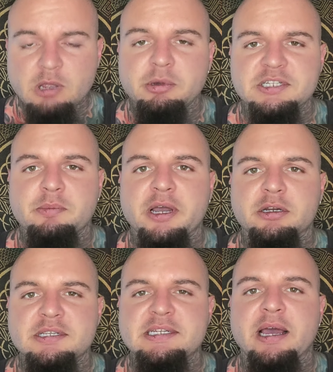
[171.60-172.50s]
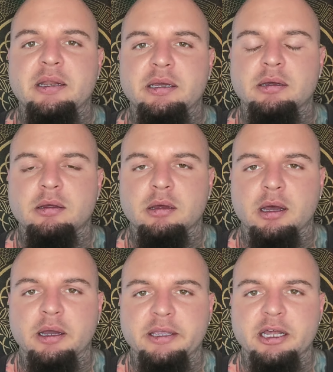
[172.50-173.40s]
But to my understanding,
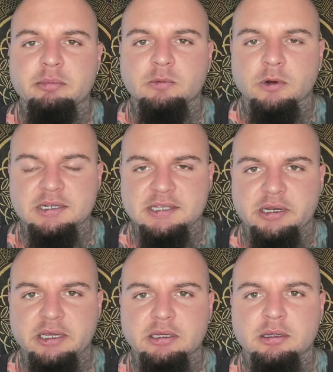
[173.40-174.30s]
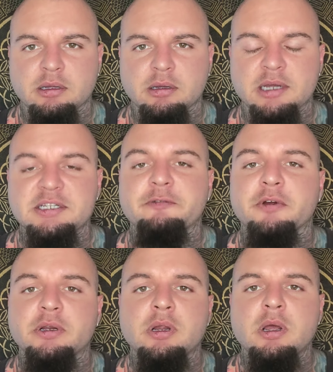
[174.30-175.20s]
uh, ketamine works on a, a
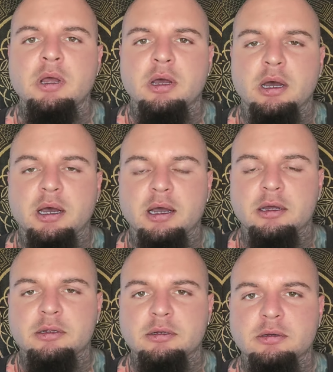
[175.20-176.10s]
different, uh,